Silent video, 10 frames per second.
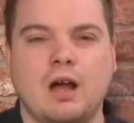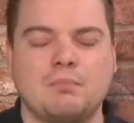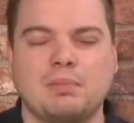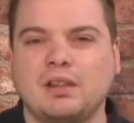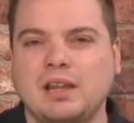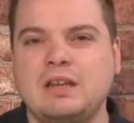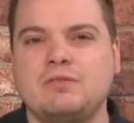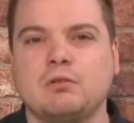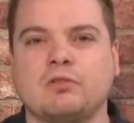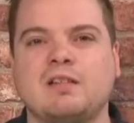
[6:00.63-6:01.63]
I believe
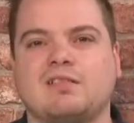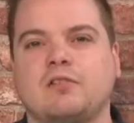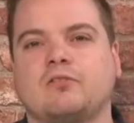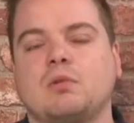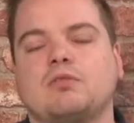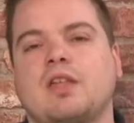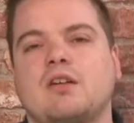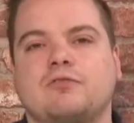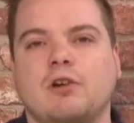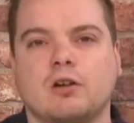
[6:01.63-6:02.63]
it was actually some of their
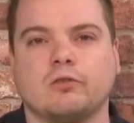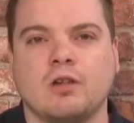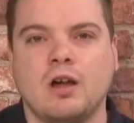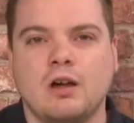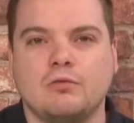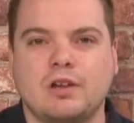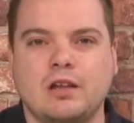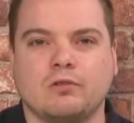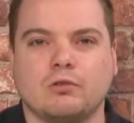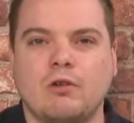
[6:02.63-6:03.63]
first
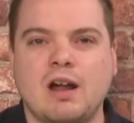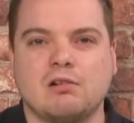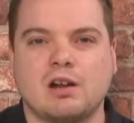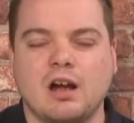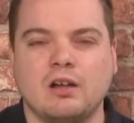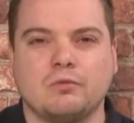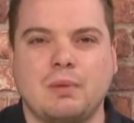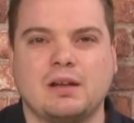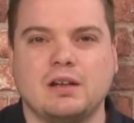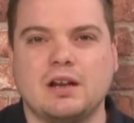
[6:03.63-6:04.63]
diesel rail cars
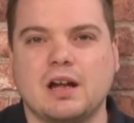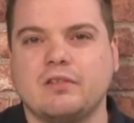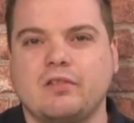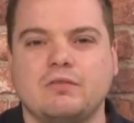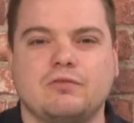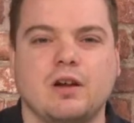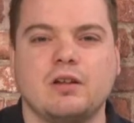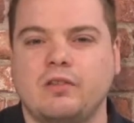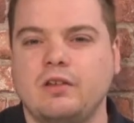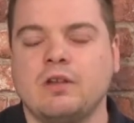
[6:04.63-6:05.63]
back in the
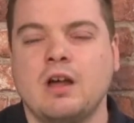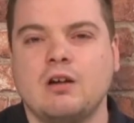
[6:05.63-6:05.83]
1930s,